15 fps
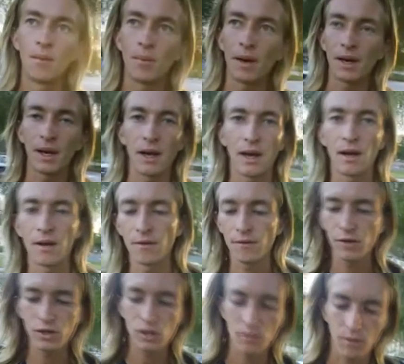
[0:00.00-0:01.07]
But uh,
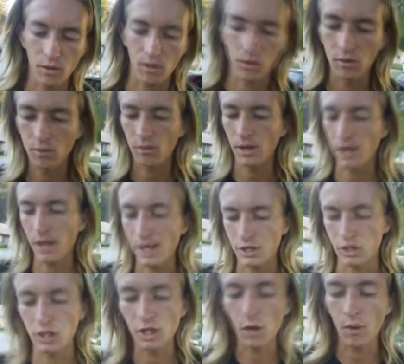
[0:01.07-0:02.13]
first of all, we're going to
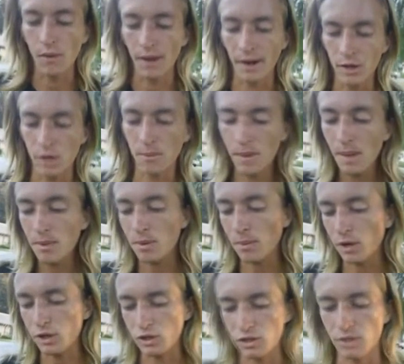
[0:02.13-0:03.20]
actually go there. You'll be able to
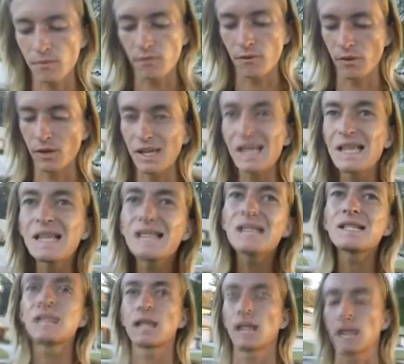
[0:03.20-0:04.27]
purchase them for
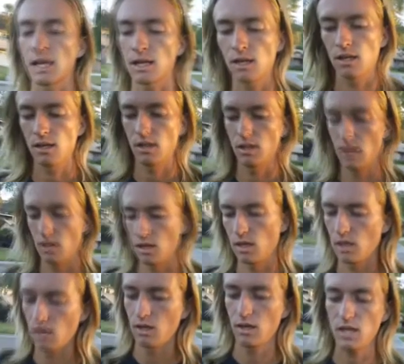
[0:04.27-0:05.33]
easily,
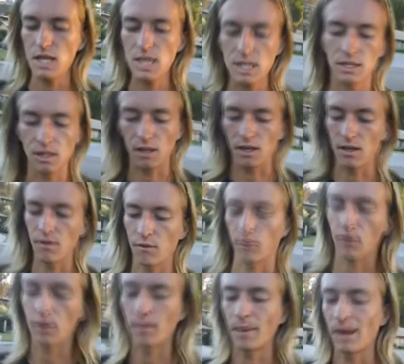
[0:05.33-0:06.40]
easily
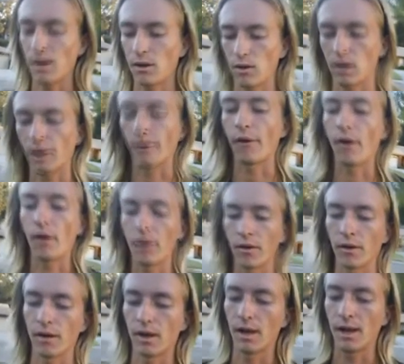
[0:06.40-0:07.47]
for about a
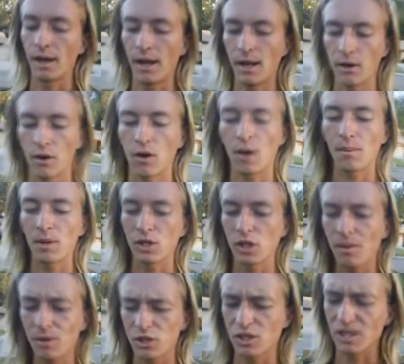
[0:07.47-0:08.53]
dollar. And I don't know how much.
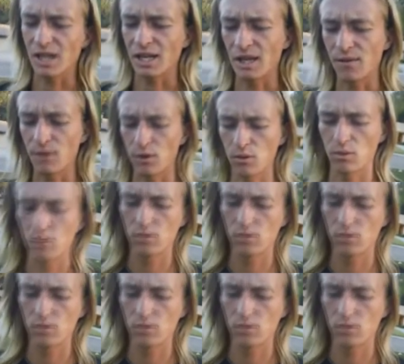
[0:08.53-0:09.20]
How much does that give you?